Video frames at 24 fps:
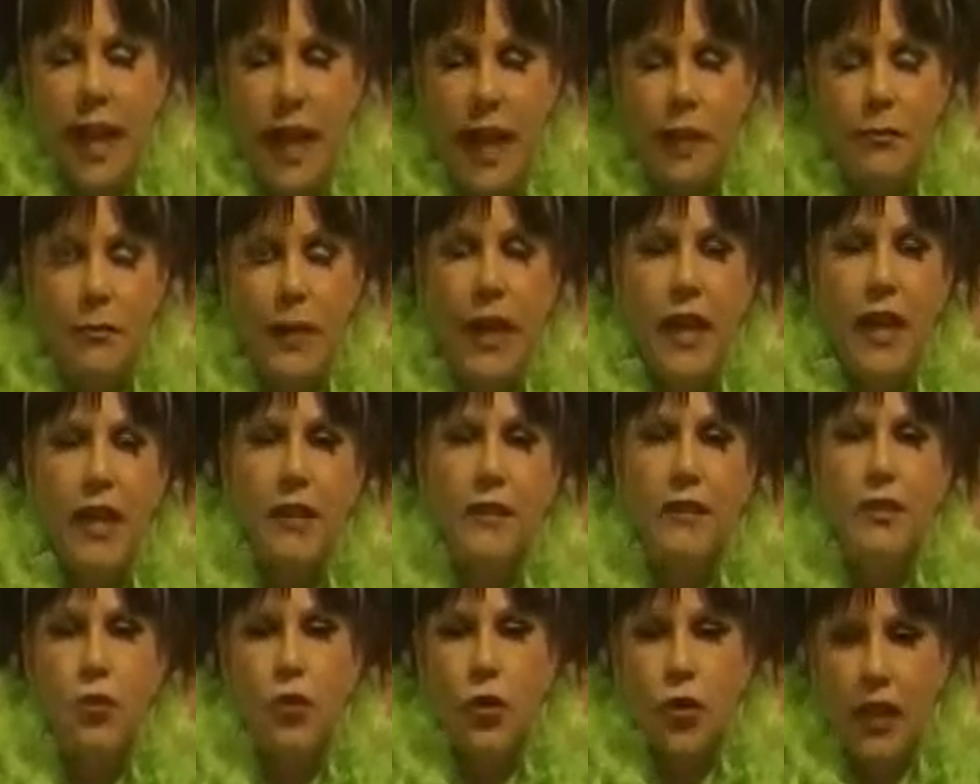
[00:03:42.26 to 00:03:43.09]

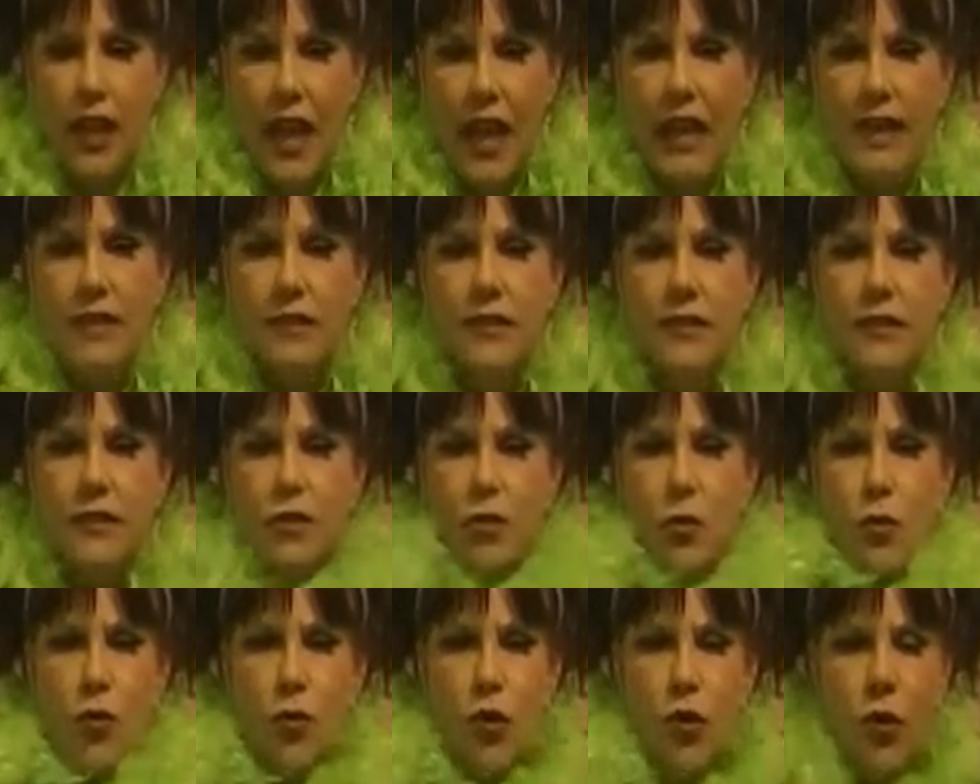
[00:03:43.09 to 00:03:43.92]
headbands or
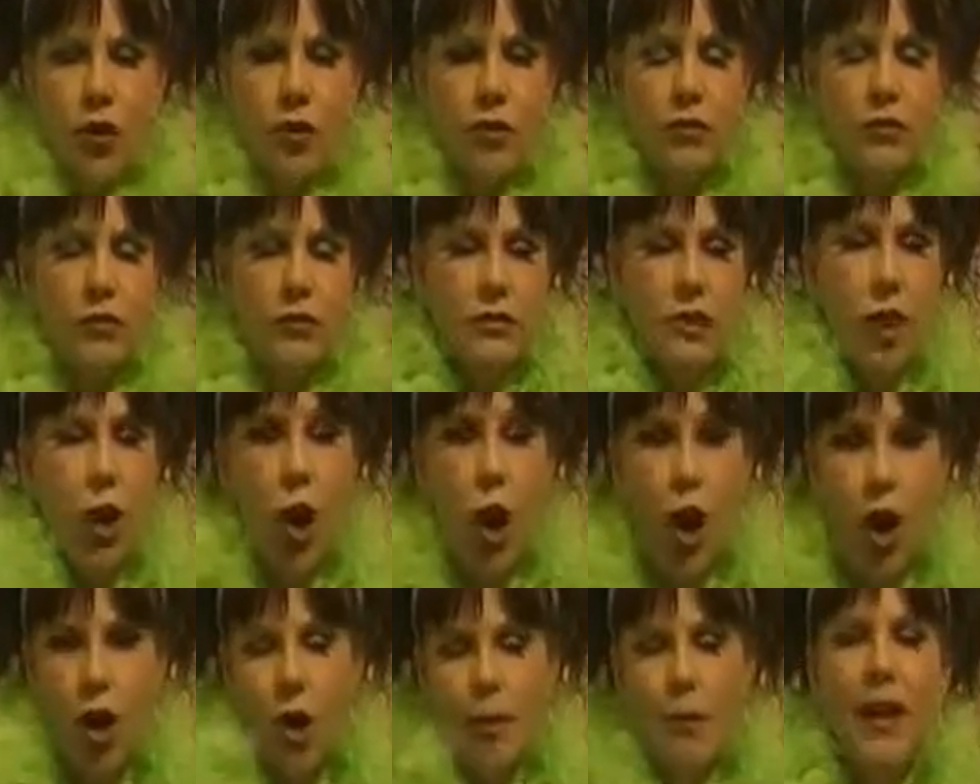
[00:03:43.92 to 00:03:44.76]
glasses or
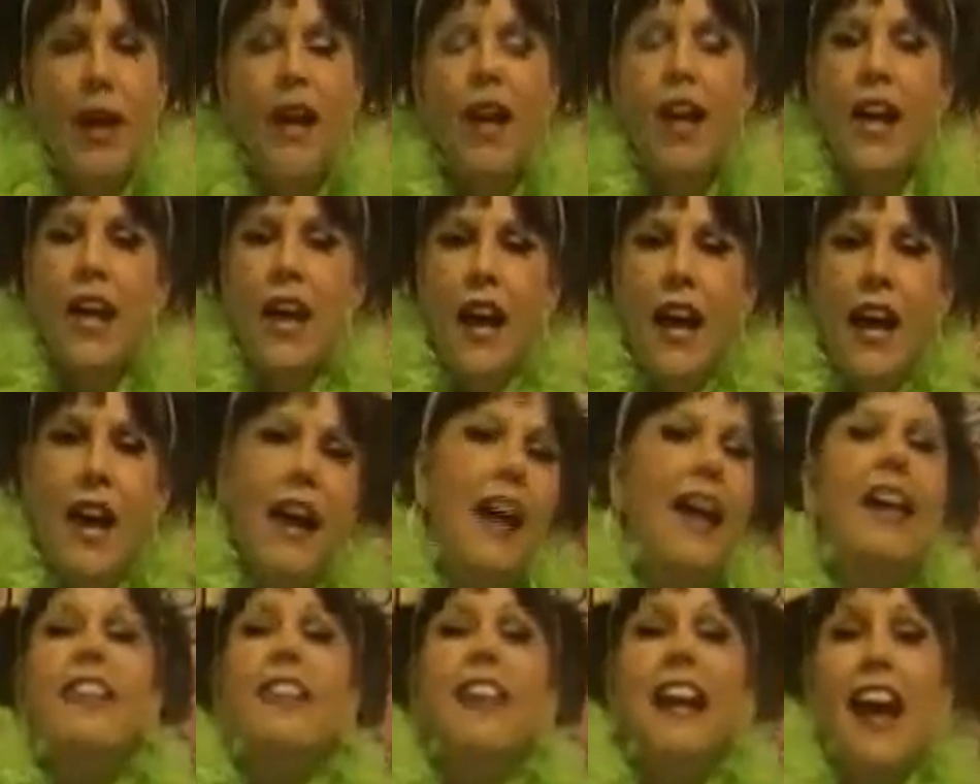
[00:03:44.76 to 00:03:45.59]
garb
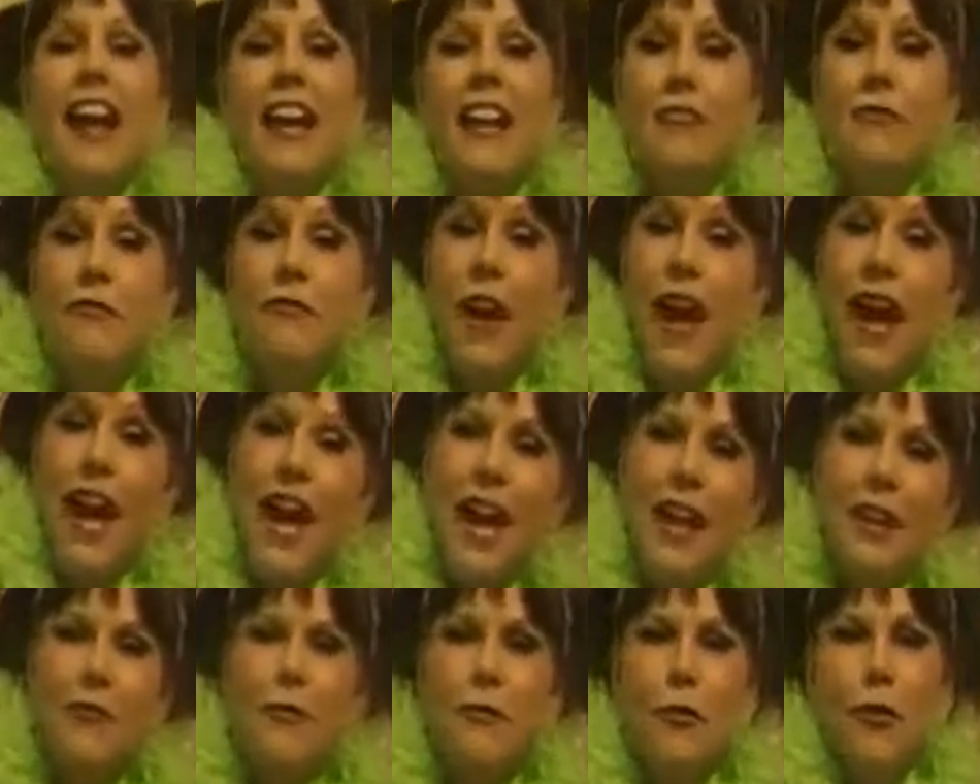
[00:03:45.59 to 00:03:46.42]
that I can
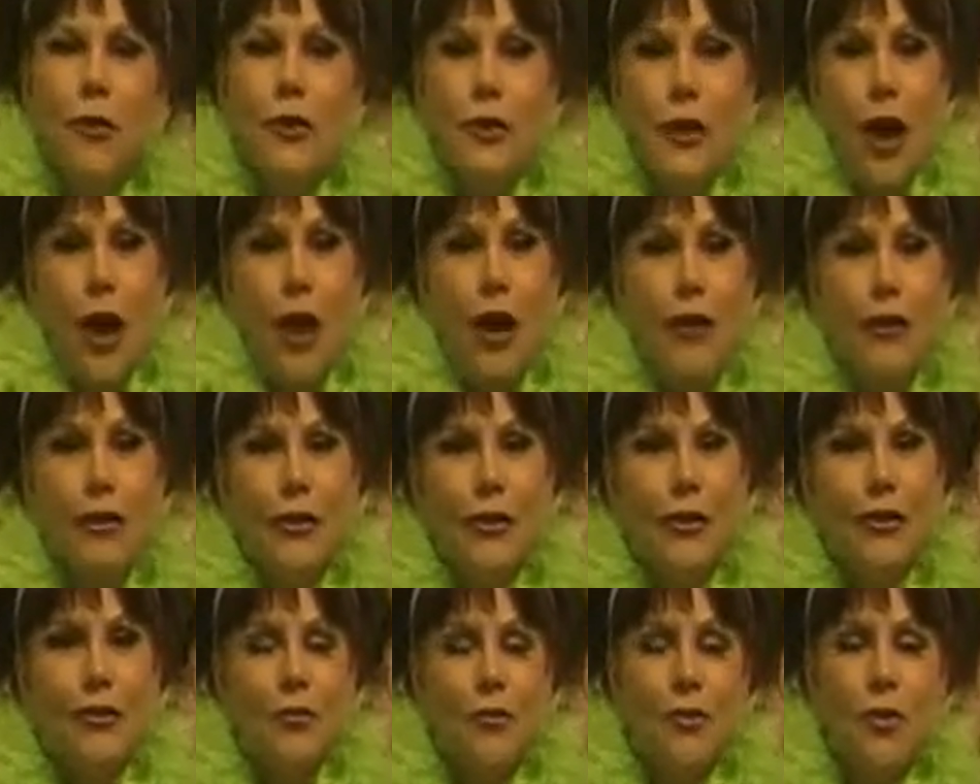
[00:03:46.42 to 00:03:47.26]
find for
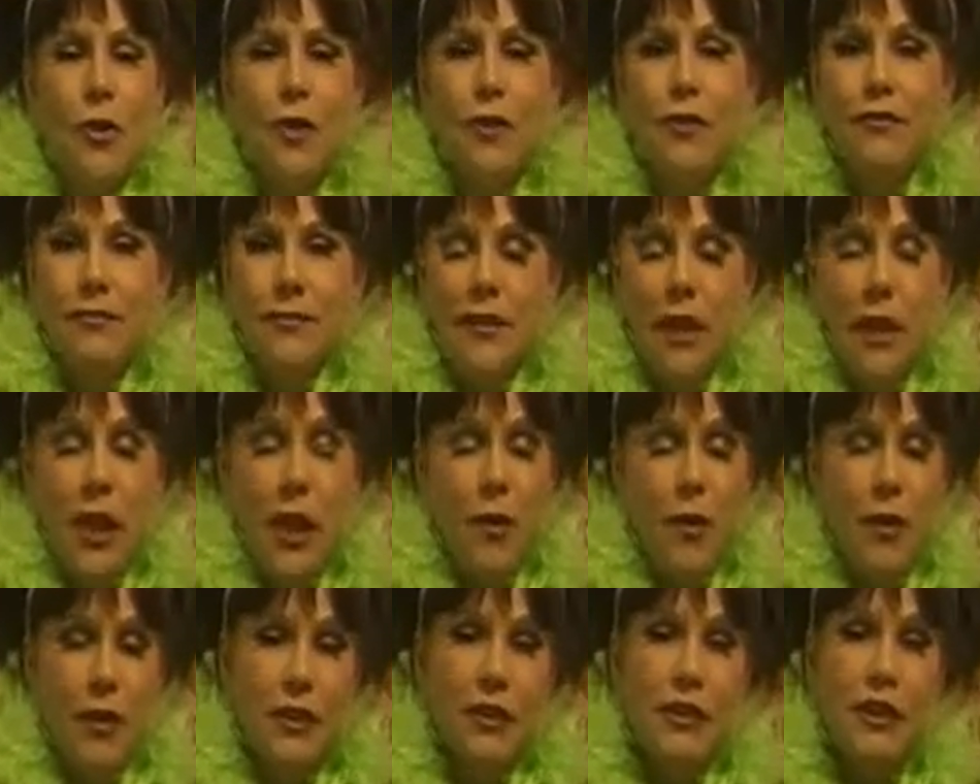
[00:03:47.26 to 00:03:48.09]
$1 or, you
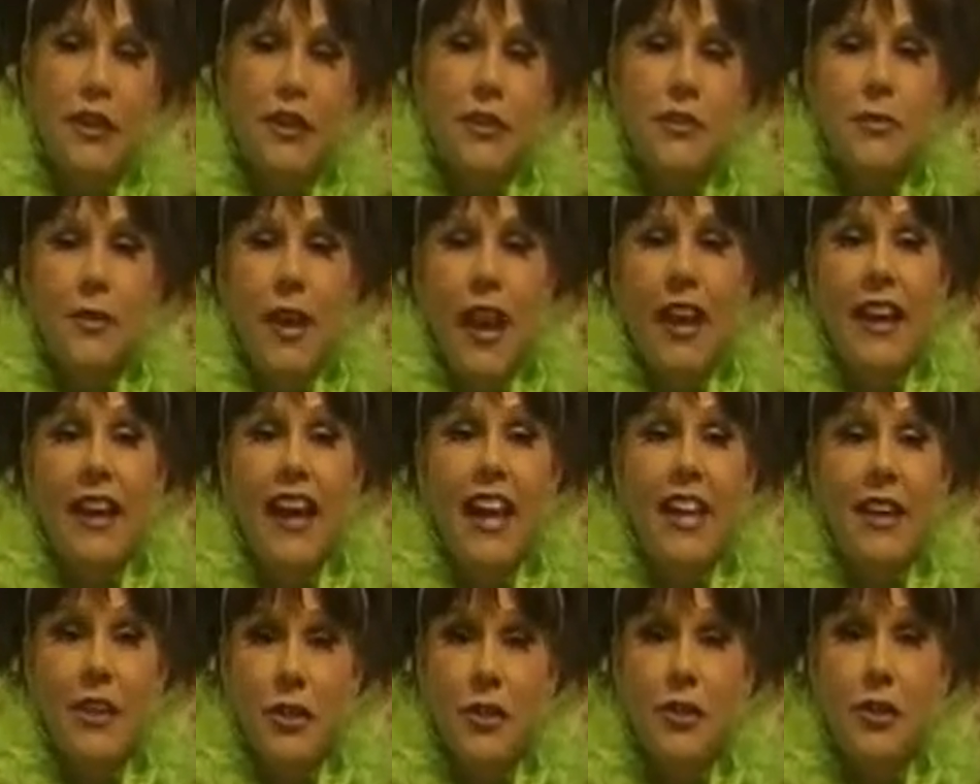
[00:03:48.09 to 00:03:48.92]
know, on the clearance rack.
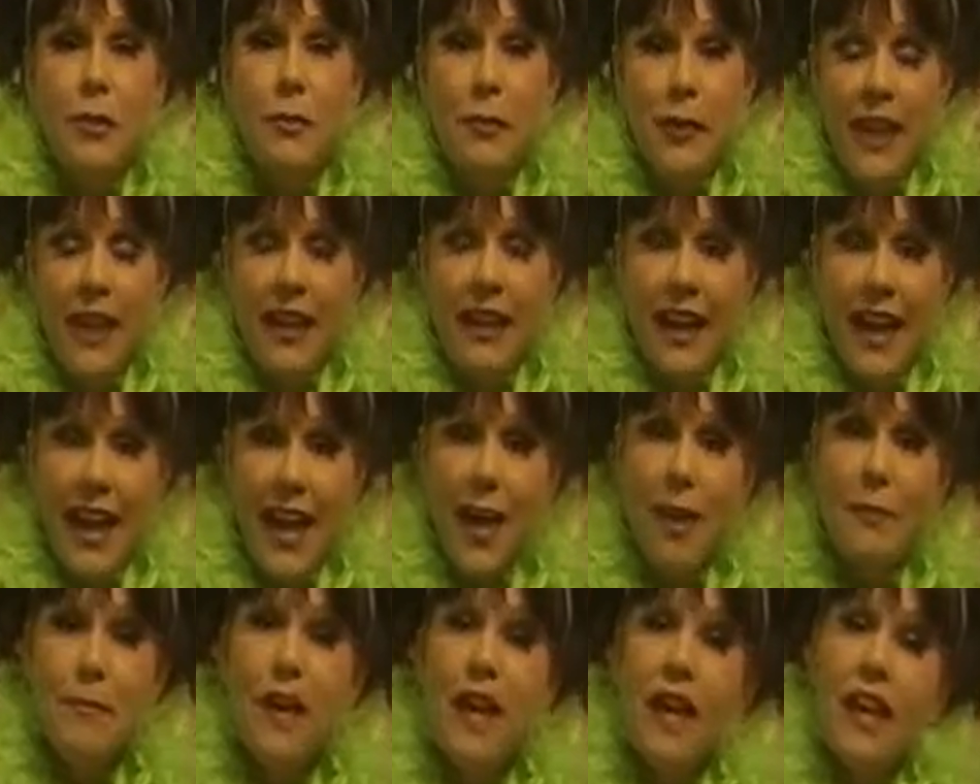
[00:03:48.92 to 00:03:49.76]
I usually pick
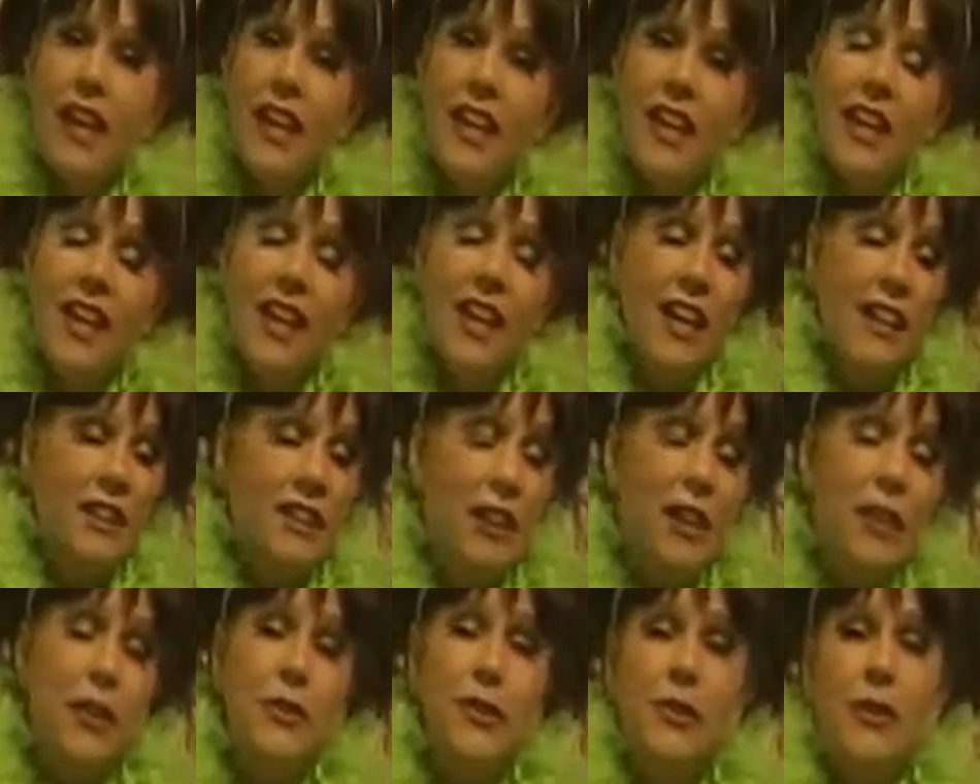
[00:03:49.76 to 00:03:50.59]
up
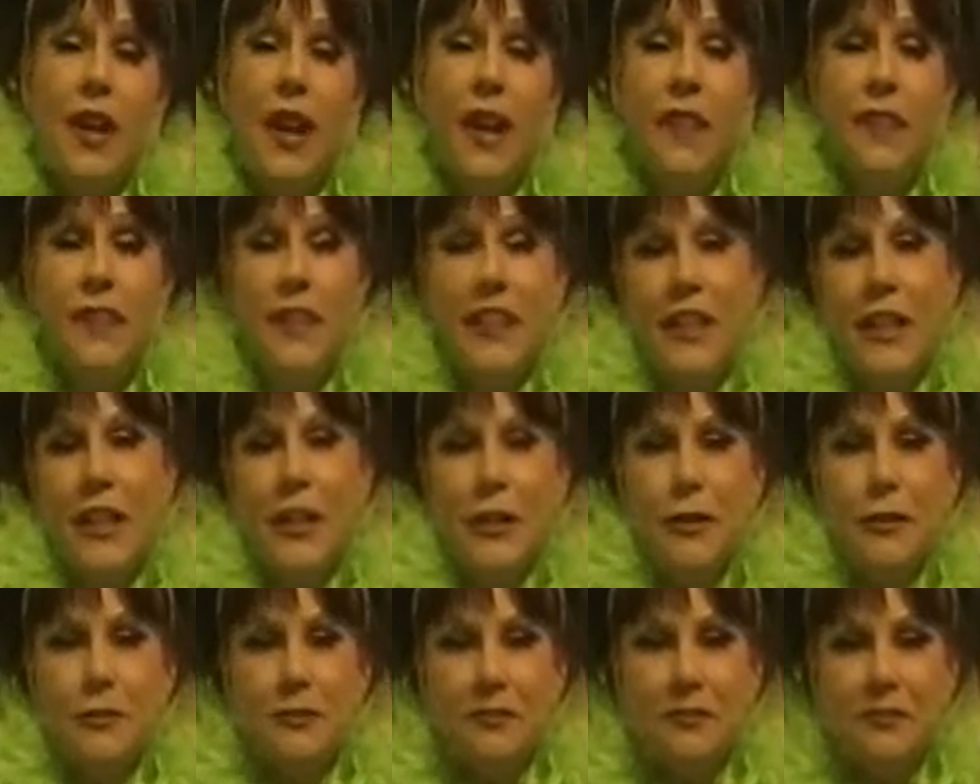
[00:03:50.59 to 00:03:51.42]
to use throughout the
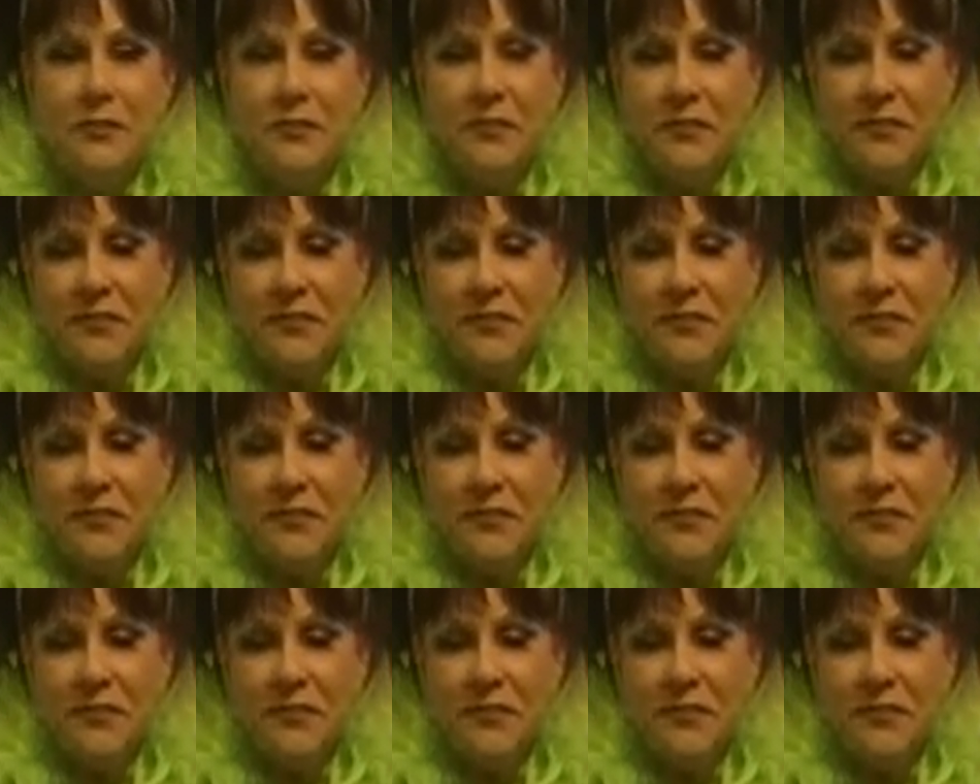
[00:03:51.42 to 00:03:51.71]
year.